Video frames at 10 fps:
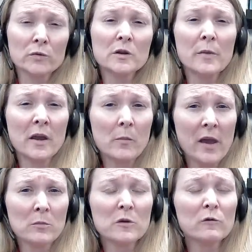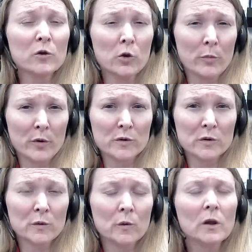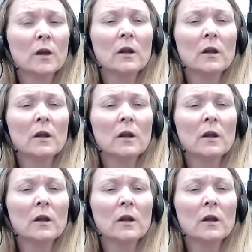to make payment for your personal